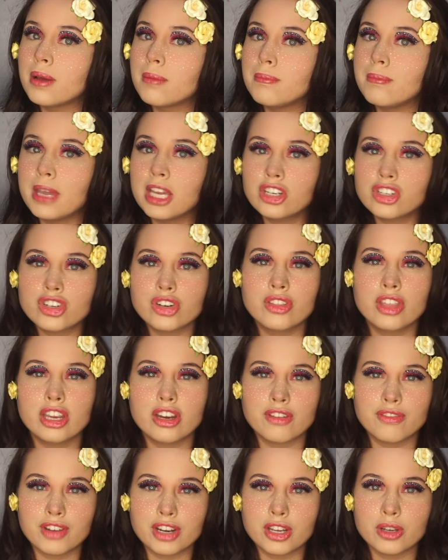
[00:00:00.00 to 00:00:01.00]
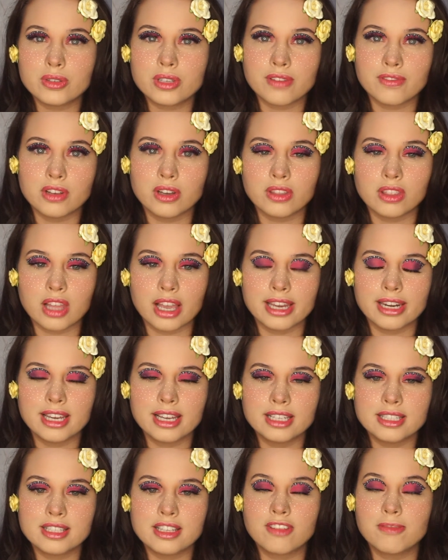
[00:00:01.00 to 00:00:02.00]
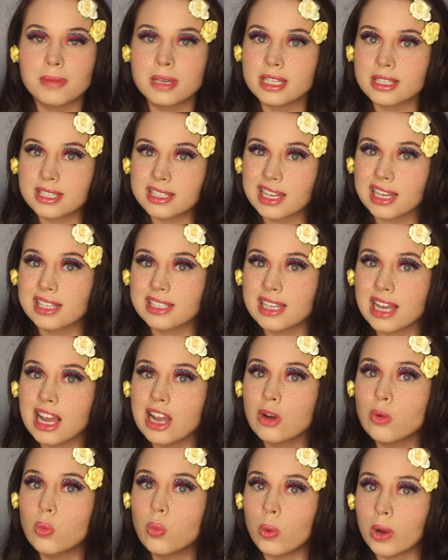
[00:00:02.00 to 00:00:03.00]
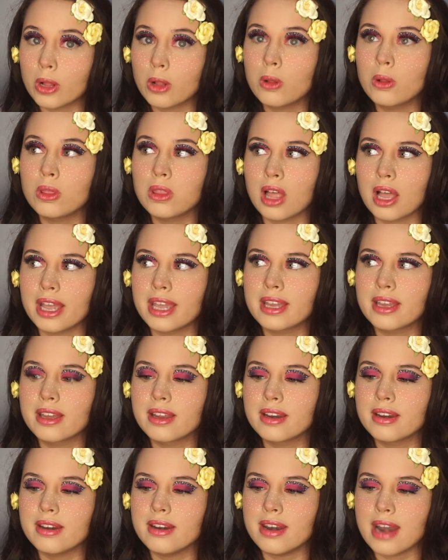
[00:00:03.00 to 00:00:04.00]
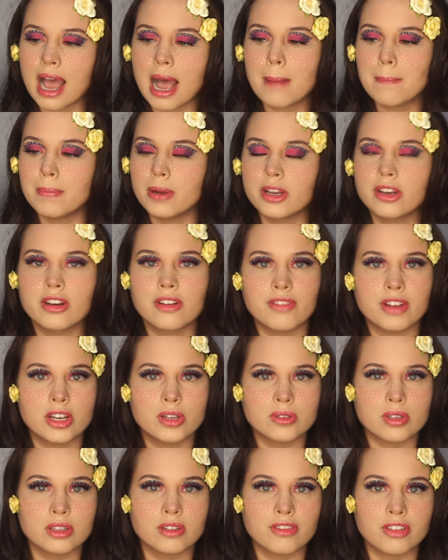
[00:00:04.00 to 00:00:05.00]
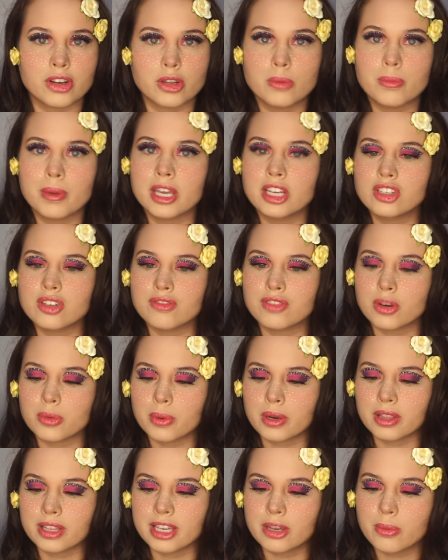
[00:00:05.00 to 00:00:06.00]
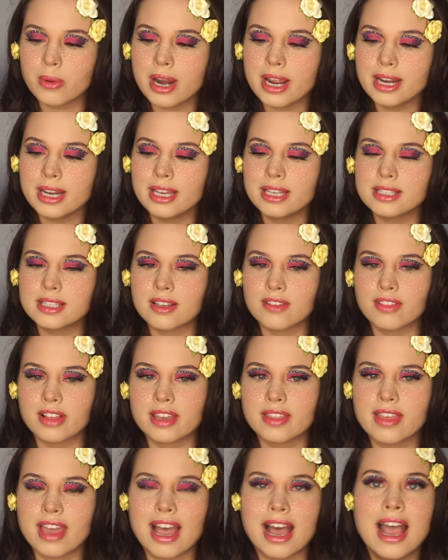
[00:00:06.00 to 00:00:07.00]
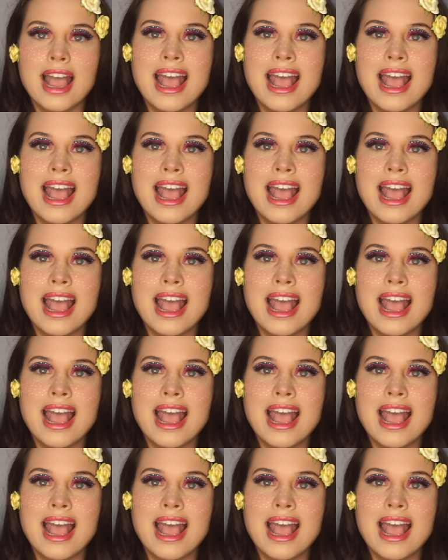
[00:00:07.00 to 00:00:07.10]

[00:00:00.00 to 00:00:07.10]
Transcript: Make sure that your videos have good lighting and stuff, because TikTok will, like, not put your videos on the For You page if they're really grainy and stuff like that.